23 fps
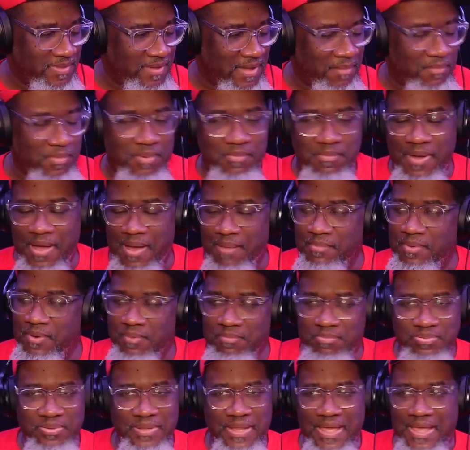I'm gonna
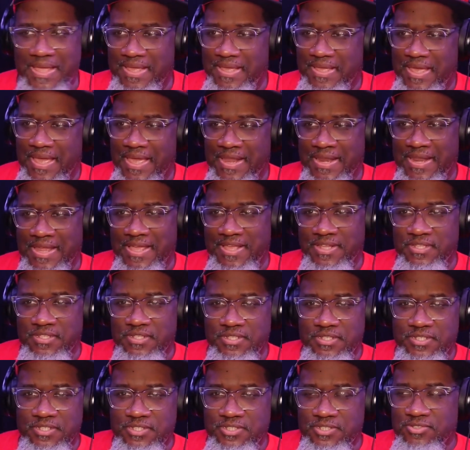play, and then
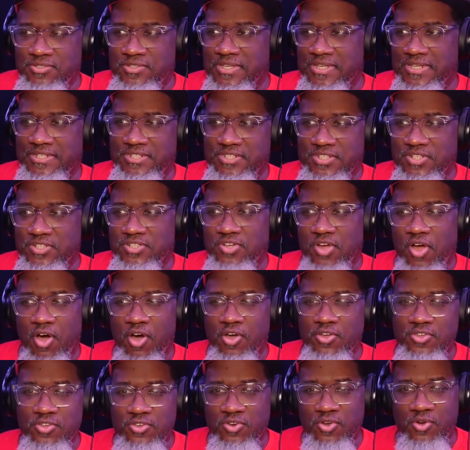you get to church,
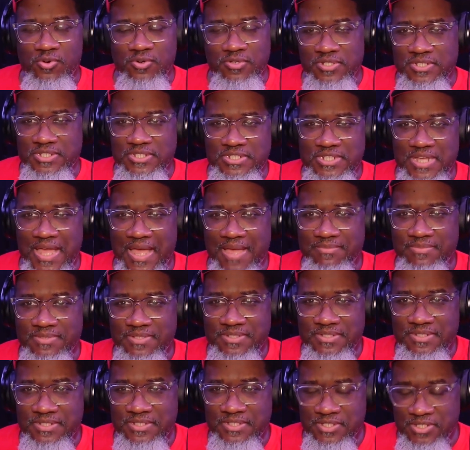all you know are the chops.